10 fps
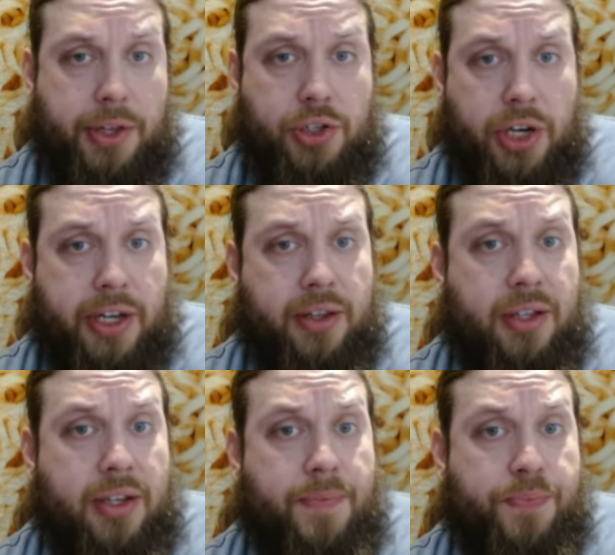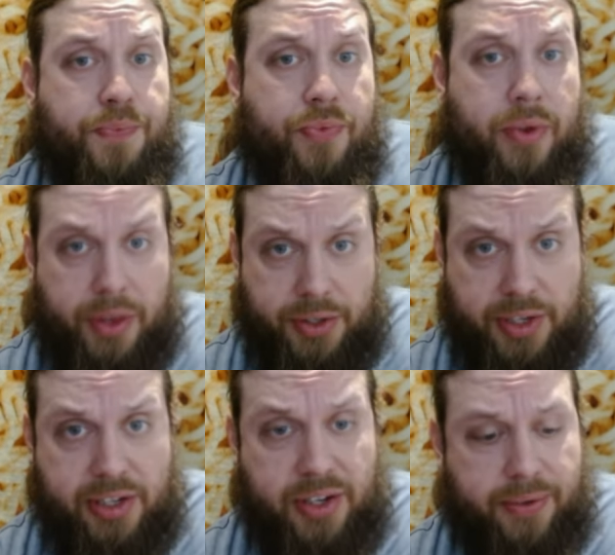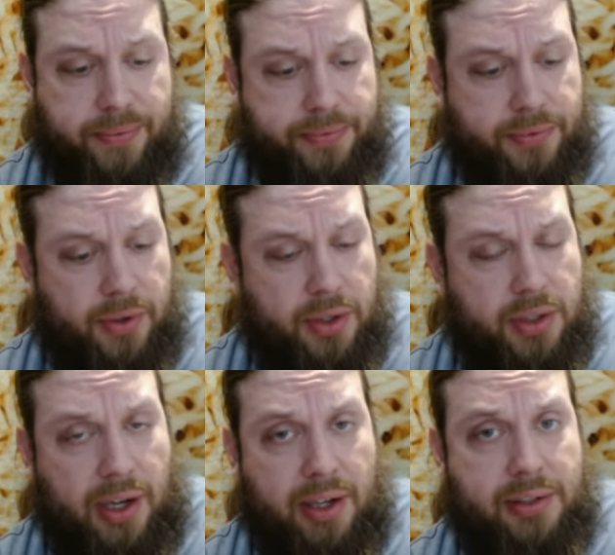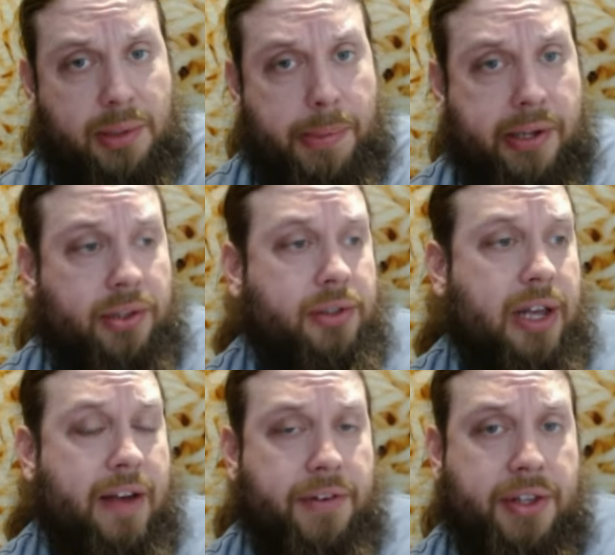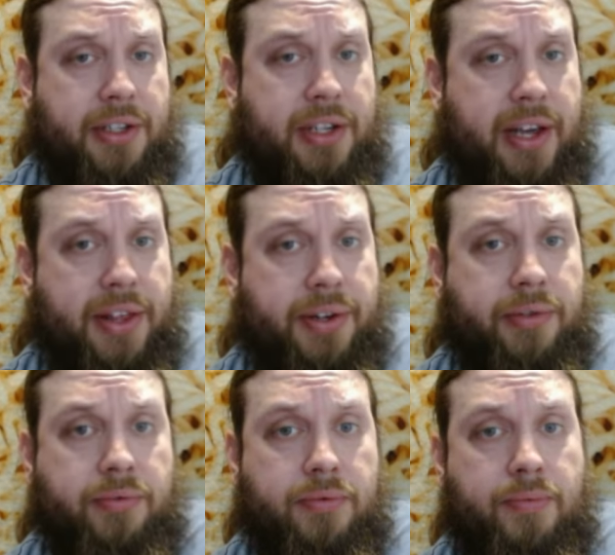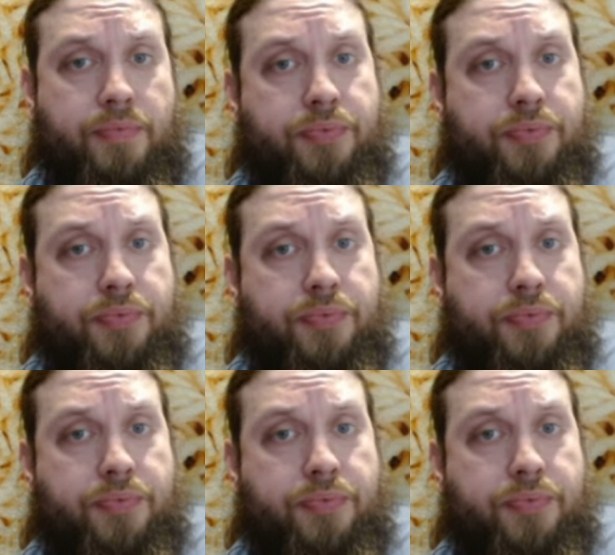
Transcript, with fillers: but the chicken, the seasoning, the sauce, the pickles, everything together.